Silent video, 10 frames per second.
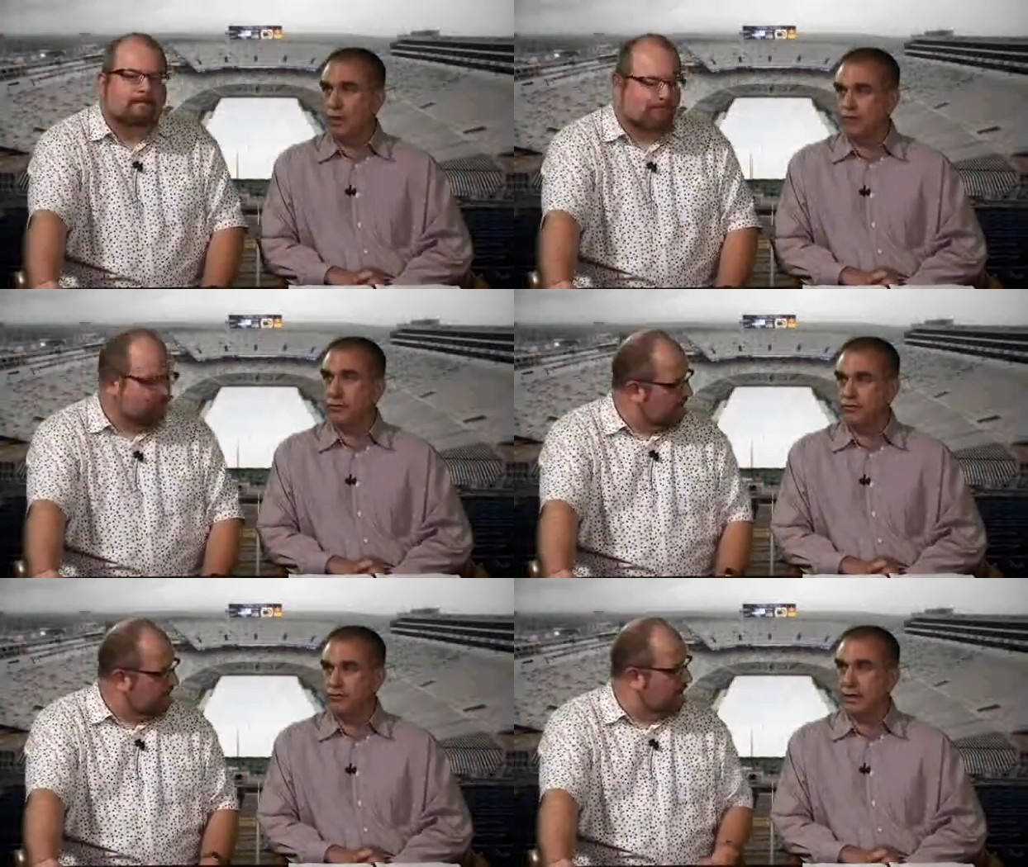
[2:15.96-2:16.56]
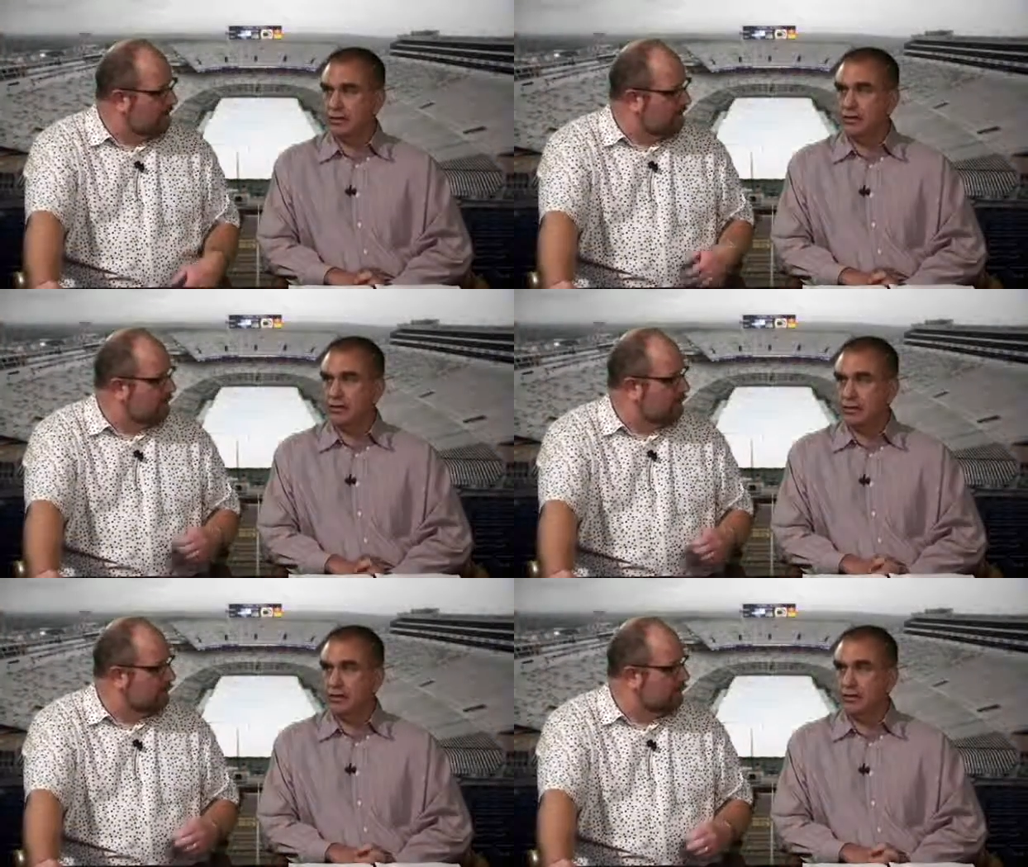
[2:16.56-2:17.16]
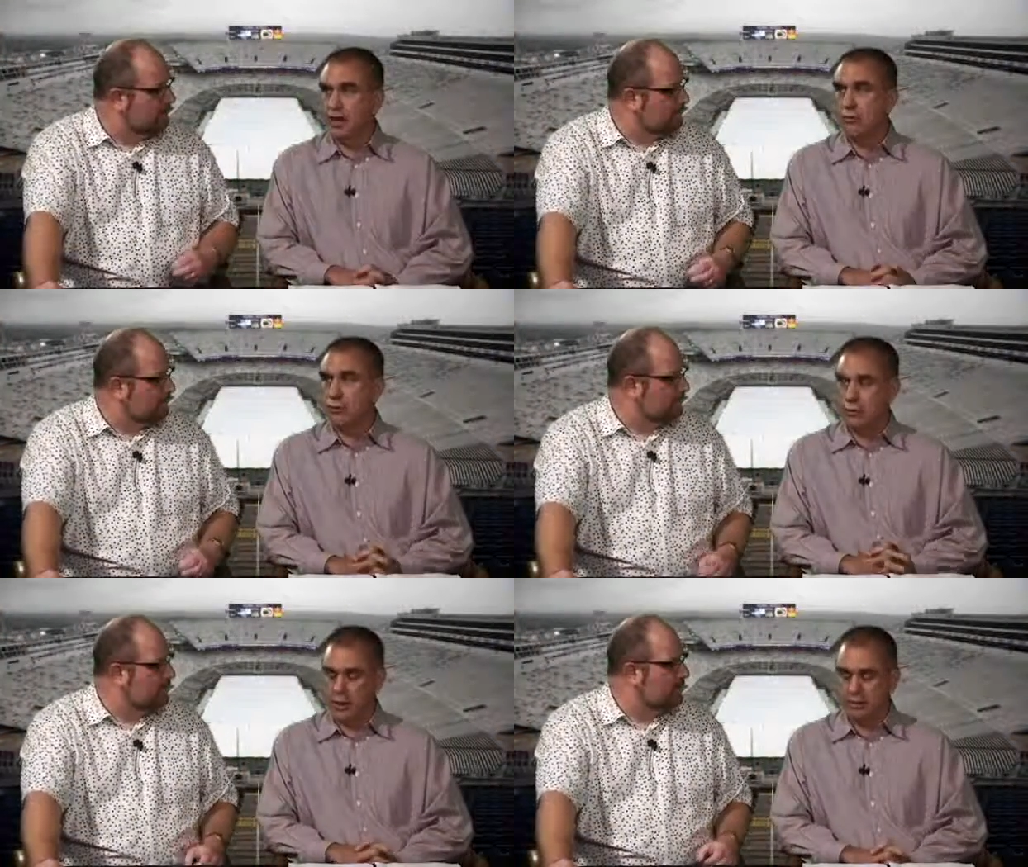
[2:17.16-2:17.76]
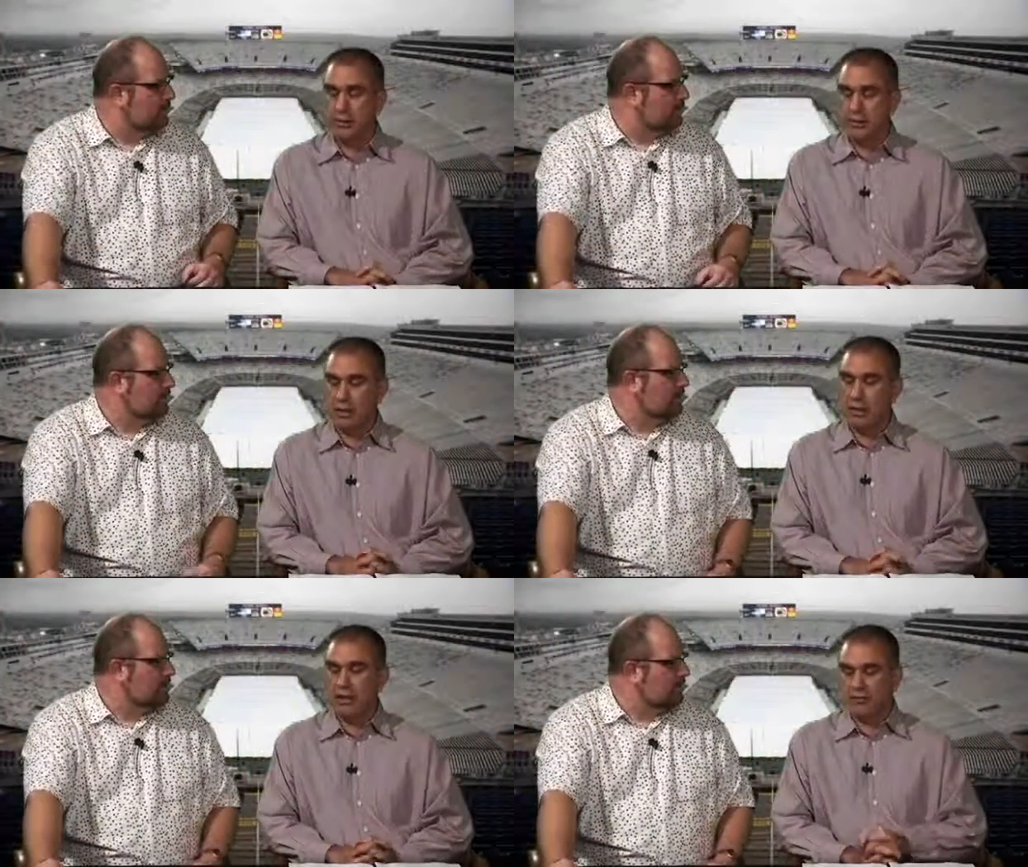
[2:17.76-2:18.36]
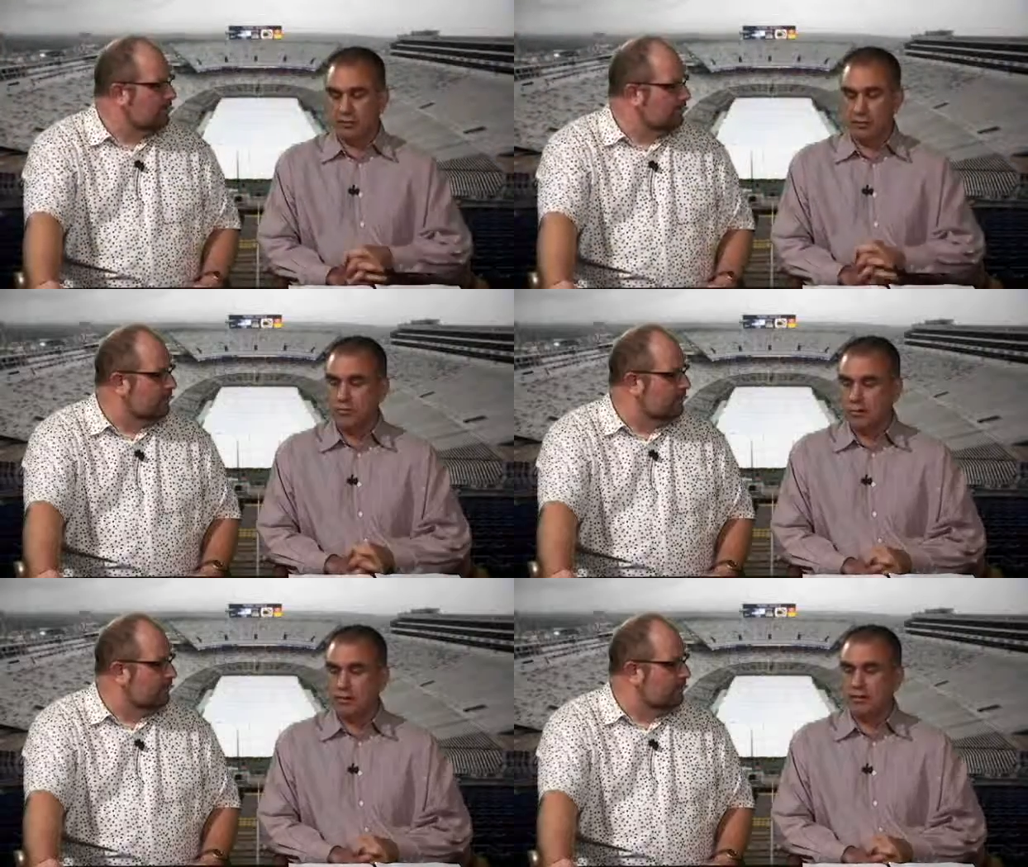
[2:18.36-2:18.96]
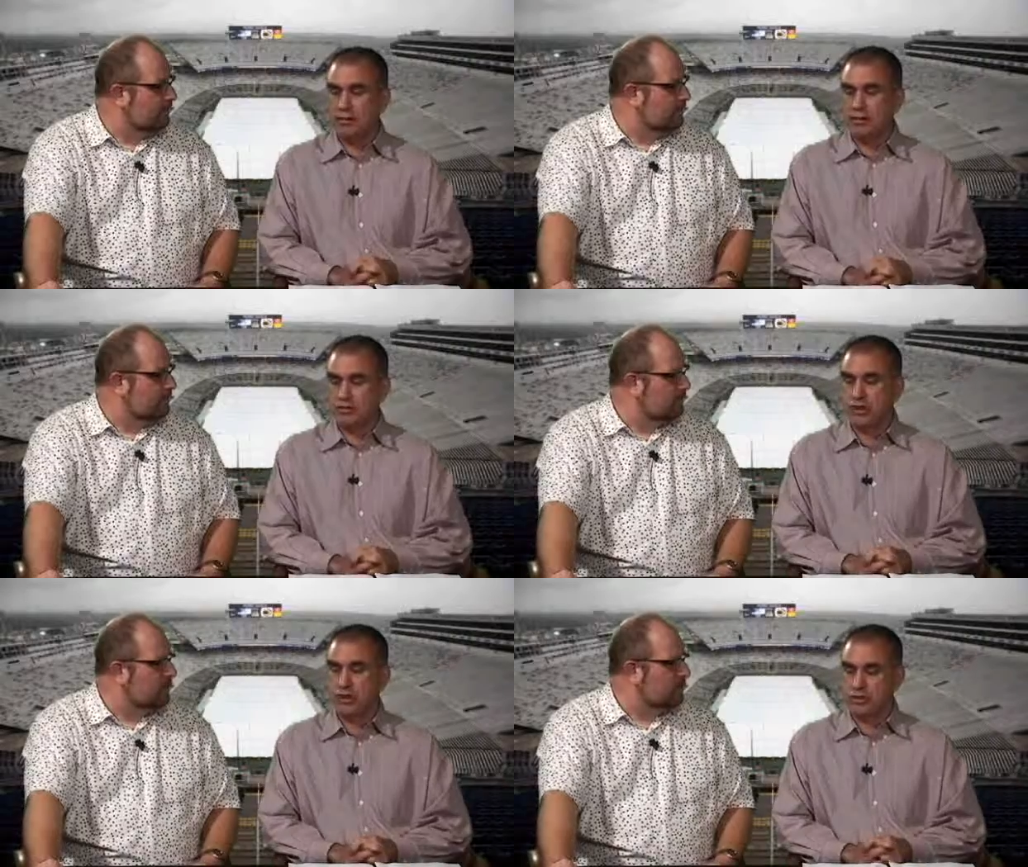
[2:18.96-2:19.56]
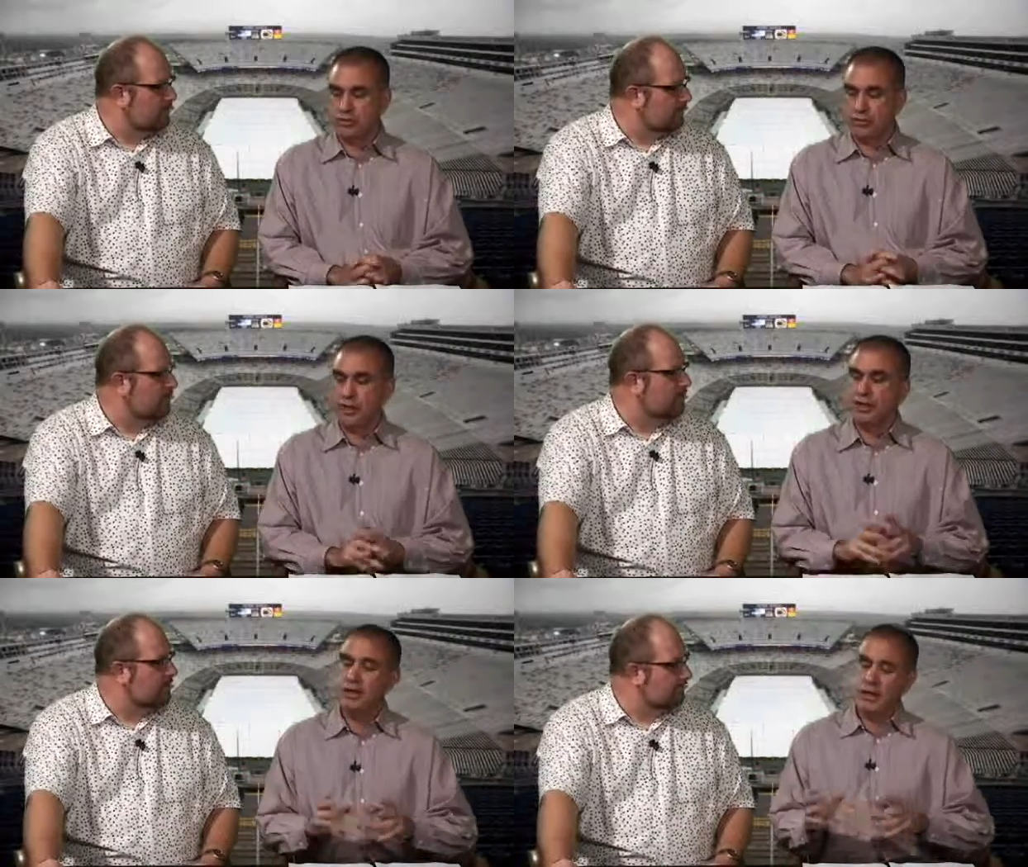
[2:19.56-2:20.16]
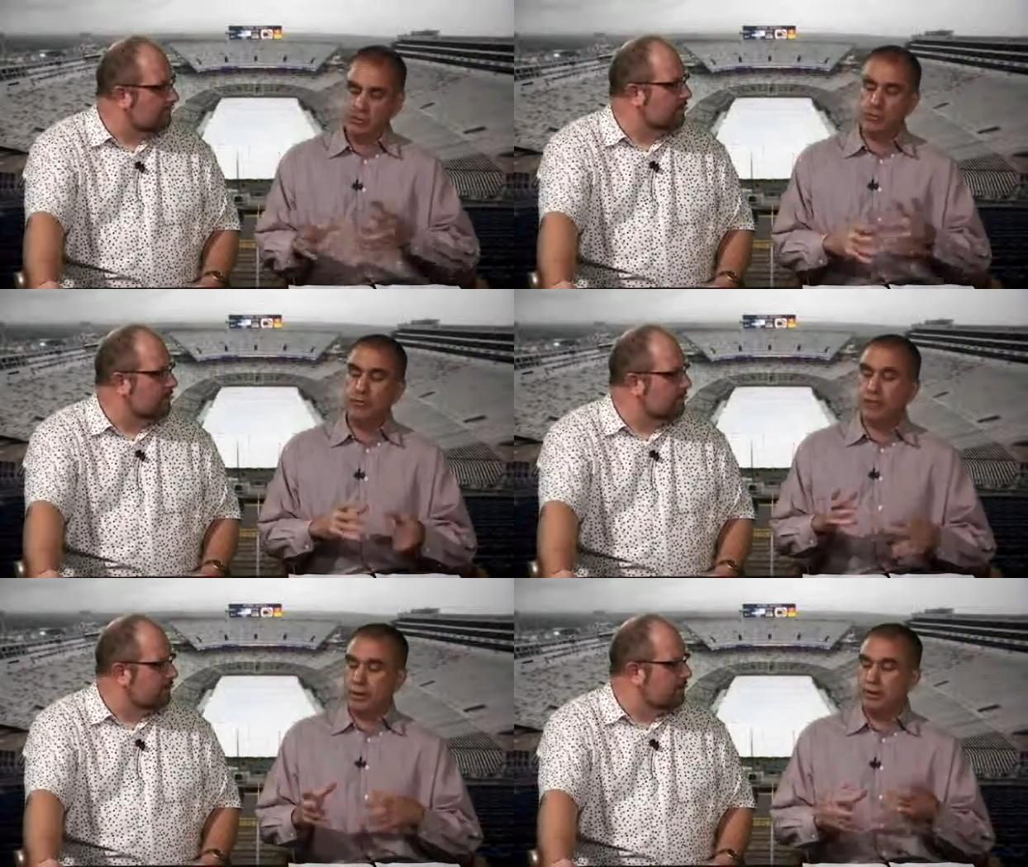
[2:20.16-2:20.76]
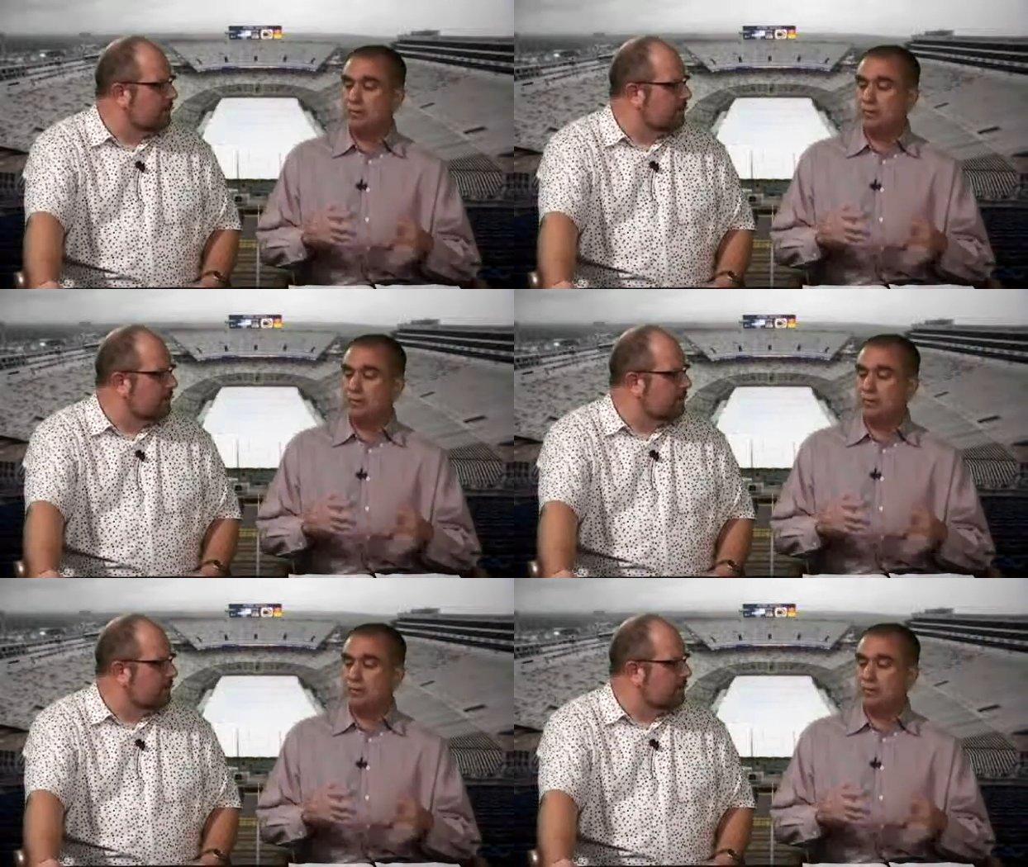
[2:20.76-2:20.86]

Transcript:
Speaker 1: the wild card factor here. He's the guy who blew out his knee last year. Everybody thinks he has a chance to be great. They. Really really